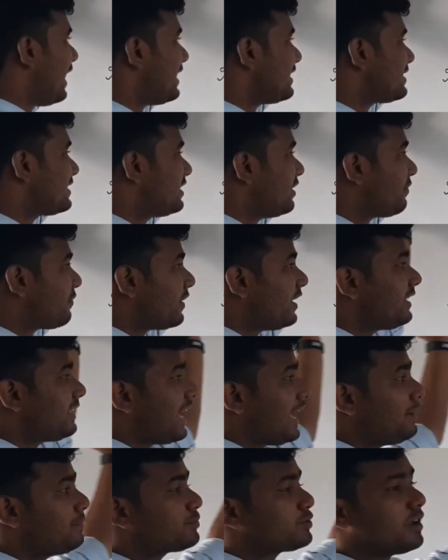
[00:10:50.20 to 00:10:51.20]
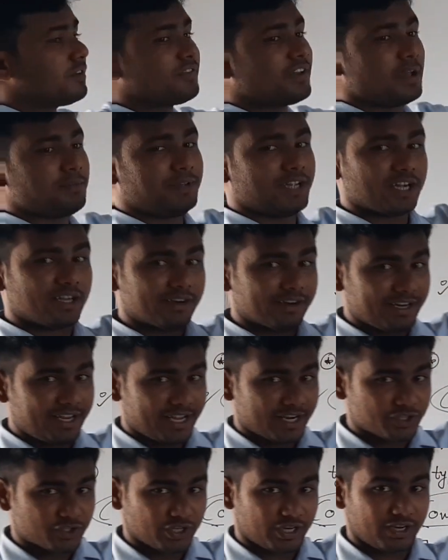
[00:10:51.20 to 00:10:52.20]
ask different types of chemical
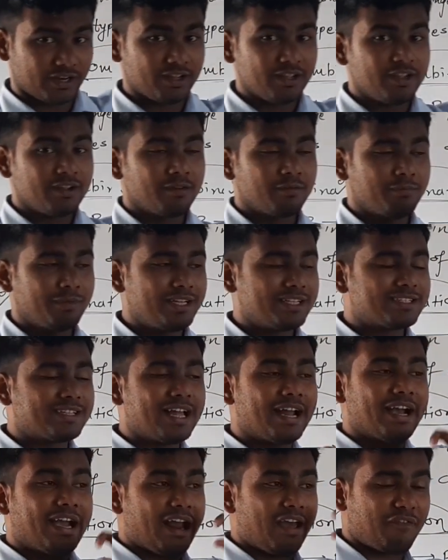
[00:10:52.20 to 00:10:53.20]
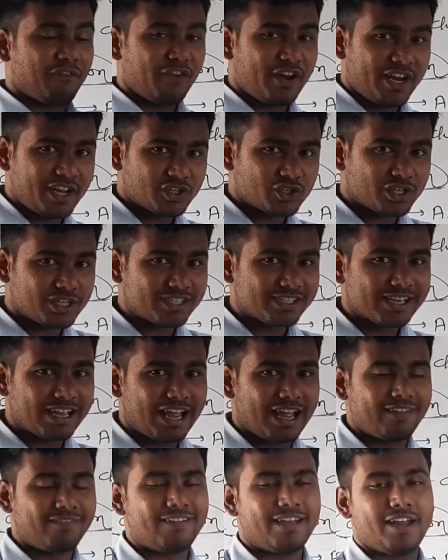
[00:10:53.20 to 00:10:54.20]
reaction, means their
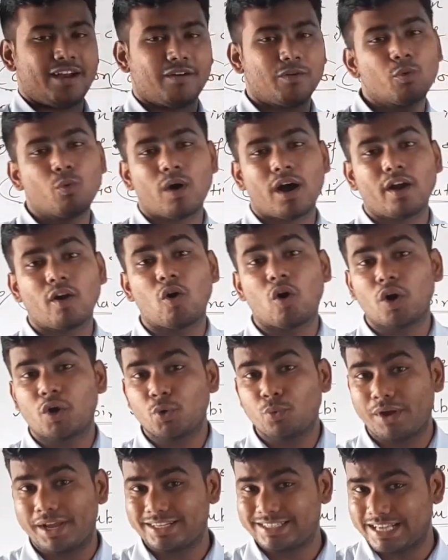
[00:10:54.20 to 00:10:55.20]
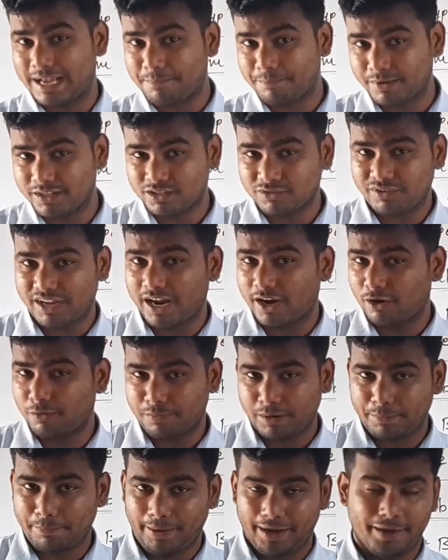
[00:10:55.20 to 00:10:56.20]
definitions and then 1 or 2 examples we have
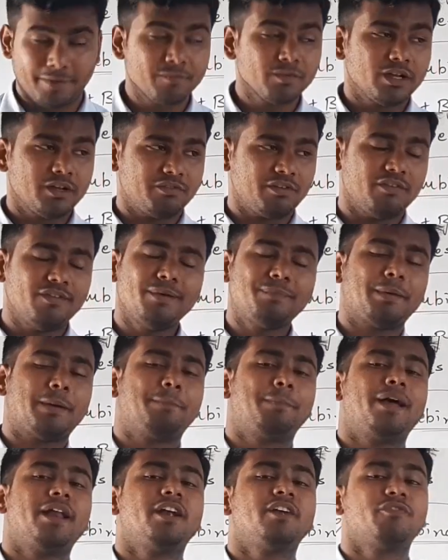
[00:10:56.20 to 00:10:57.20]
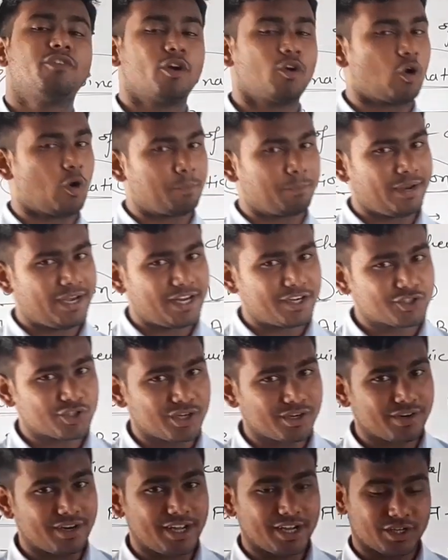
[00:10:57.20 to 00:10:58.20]
to prepare. We will prepare it for
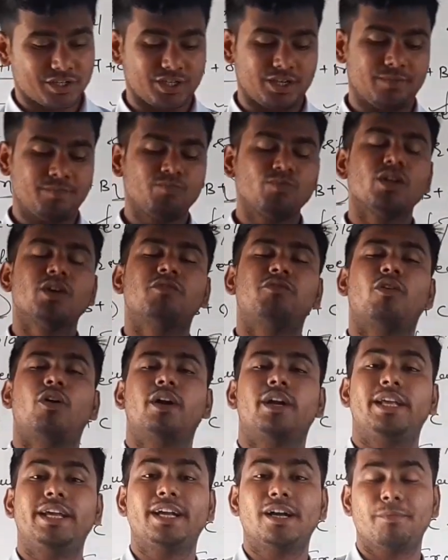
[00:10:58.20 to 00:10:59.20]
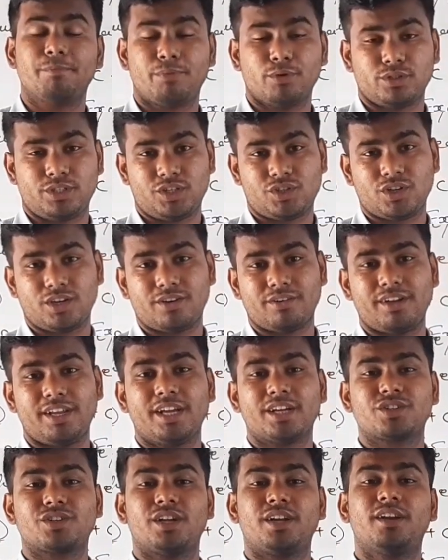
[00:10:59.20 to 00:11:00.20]
combination reaction, for decomposition
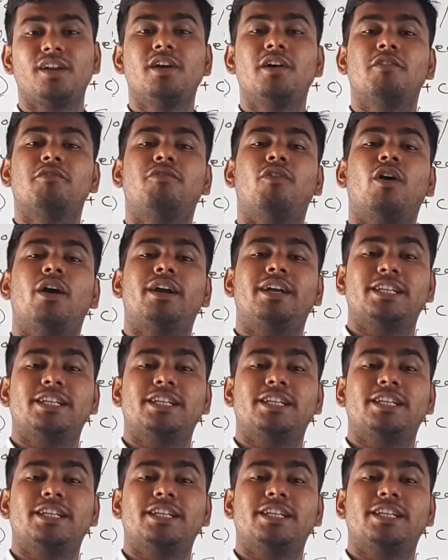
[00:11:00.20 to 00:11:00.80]
reaction, for